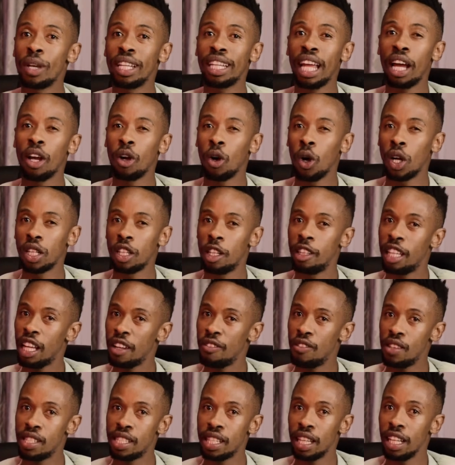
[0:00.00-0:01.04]
rate I got on that
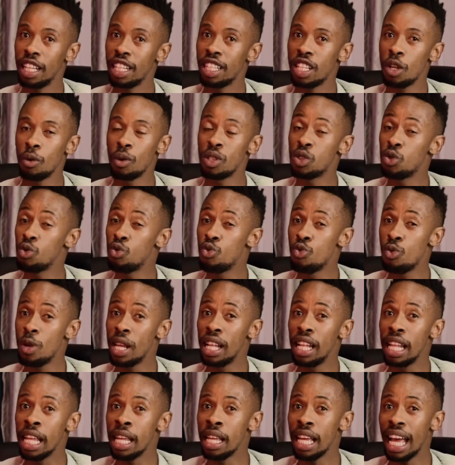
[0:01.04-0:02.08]
facility was
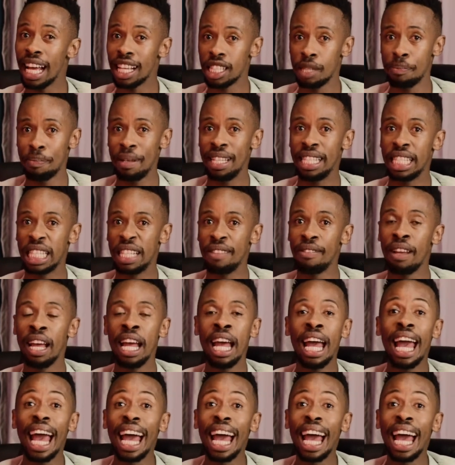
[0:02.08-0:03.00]
really expensive.